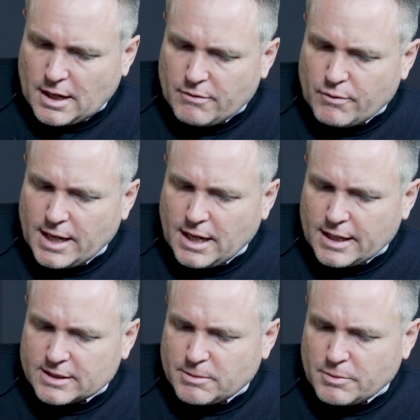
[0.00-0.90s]
really
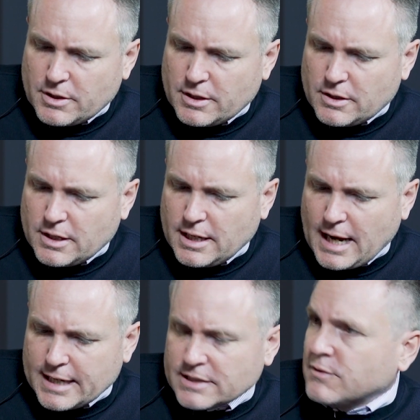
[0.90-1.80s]
like some of the
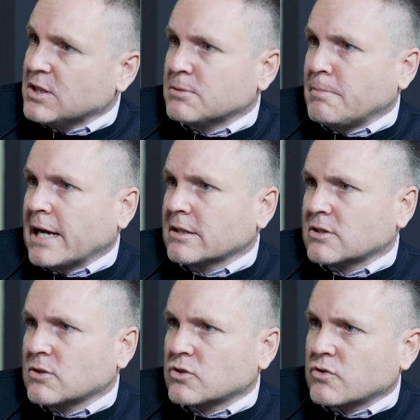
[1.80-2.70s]
activities banks
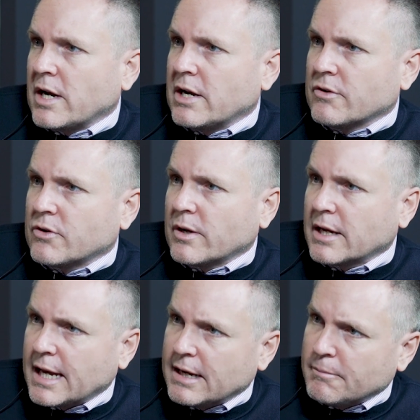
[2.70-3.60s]
in Australia are doing,
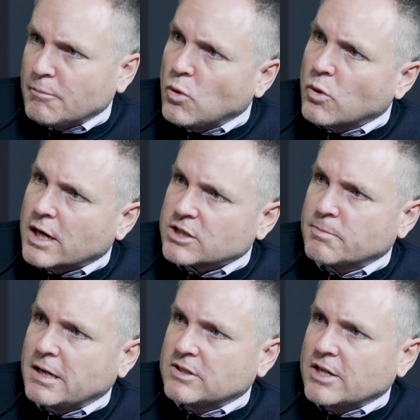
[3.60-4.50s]
again, more
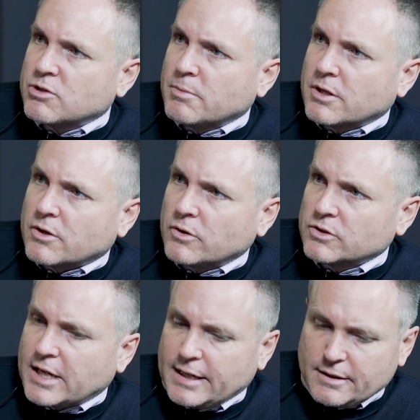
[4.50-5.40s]
customization with the
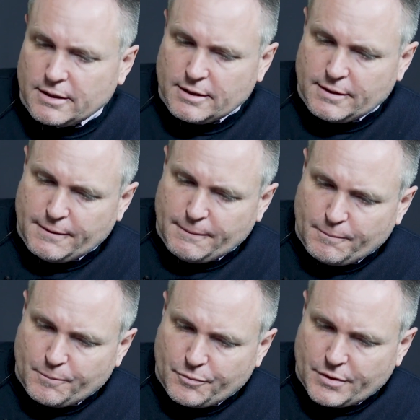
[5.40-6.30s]
content.
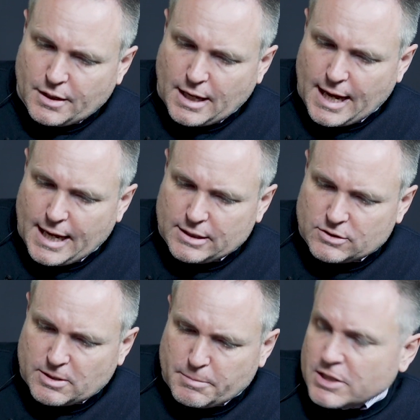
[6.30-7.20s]

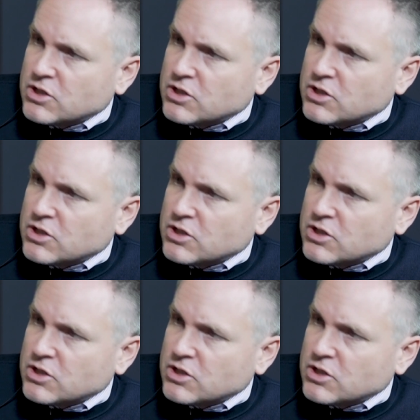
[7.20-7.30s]
And some of the